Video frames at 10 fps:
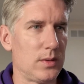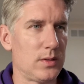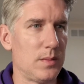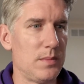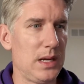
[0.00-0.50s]
to
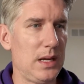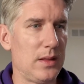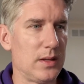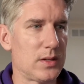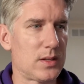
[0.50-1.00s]
me,
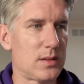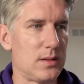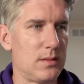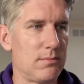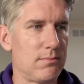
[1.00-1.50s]
this,
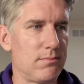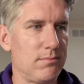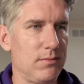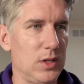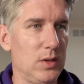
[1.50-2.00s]

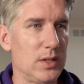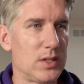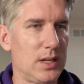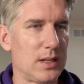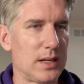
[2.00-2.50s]
you can
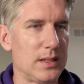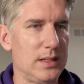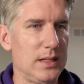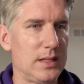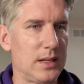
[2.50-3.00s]
see a lot of
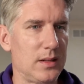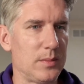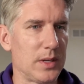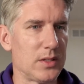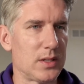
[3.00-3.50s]
detail in
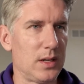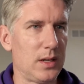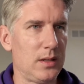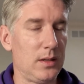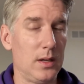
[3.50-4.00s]
my
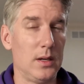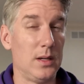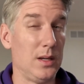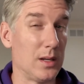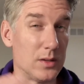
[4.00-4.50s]
skin.
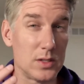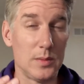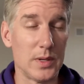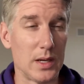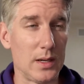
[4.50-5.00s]
You can see
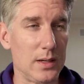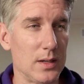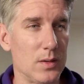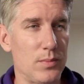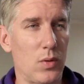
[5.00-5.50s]
my, you
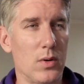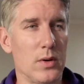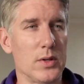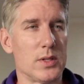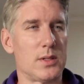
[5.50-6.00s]
know,
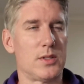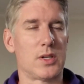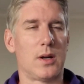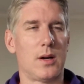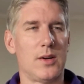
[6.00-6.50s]
pores,
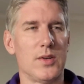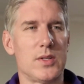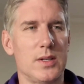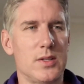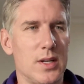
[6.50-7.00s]
scars,
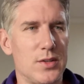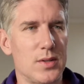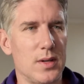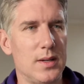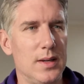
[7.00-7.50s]

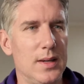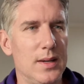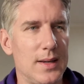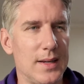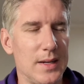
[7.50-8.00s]
etc.
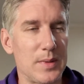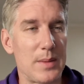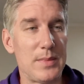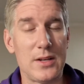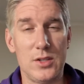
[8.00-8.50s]
I'm
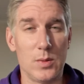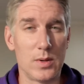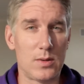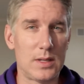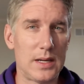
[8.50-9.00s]
not doing a
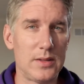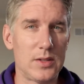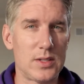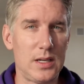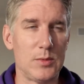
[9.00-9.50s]
whole lot in this
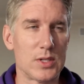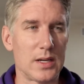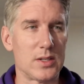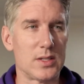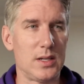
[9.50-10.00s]
scene. I'm just kind of
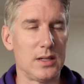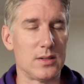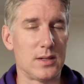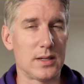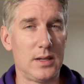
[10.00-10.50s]
sitting
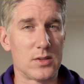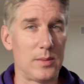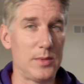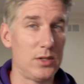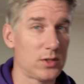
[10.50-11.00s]
talking. So I'm
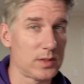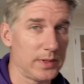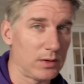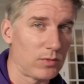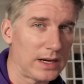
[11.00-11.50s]
going to do some like
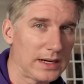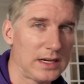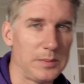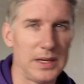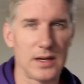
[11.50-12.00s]
rocking
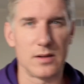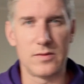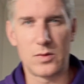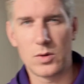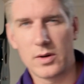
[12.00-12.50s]
back and
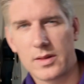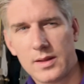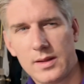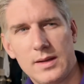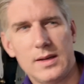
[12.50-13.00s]
forth
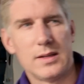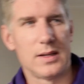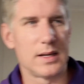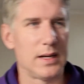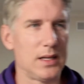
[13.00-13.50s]
to
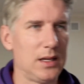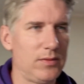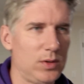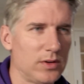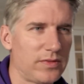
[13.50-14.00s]
kind of give
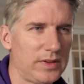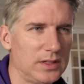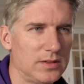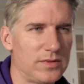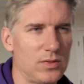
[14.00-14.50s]
you a
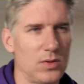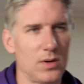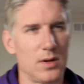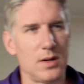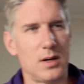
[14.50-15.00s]
feel
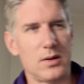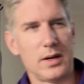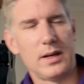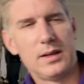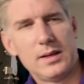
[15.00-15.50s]
for, all
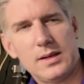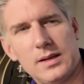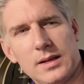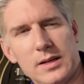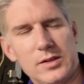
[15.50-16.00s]
right,
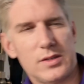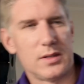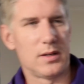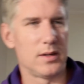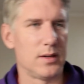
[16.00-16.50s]
is
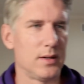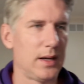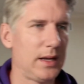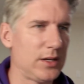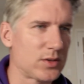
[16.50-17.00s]
there
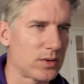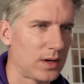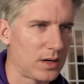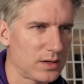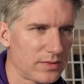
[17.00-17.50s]
any sort of
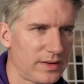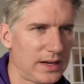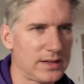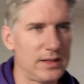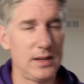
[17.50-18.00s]

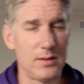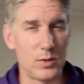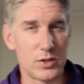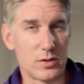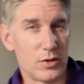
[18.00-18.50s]
artifacting,
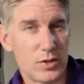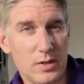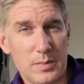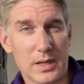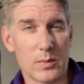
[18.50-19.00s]
which there shouldn't
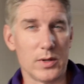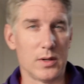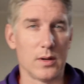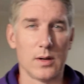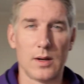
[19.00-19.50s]
be. When
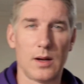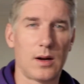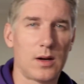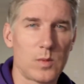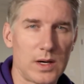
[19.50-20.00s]
you're in a
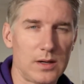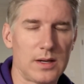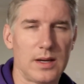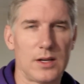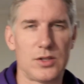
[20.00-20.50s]
hardwired
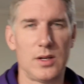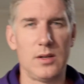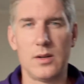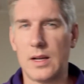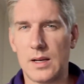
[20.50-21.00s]
connection, you're
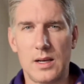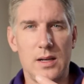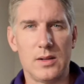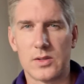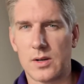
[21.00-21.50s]
not getting
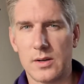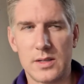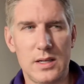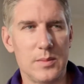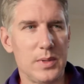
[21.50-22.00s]
this
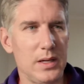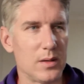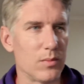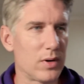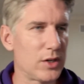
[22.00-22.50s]
Rtmp
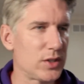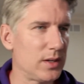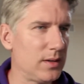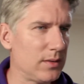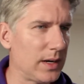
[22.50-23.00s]

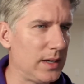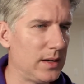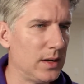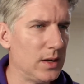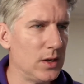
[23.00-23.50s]
compression, right?
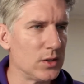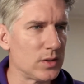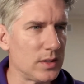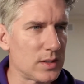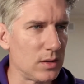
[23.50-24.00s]
So
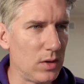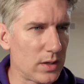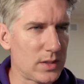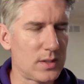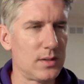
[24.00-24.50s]
this
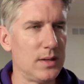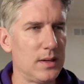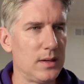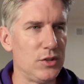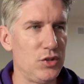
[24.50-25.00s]
looks
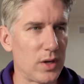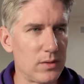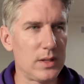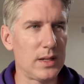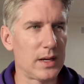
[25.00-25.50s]

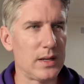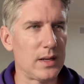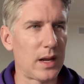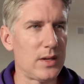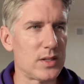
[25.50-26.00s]
generally like a
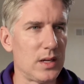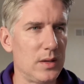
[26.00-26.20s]
nice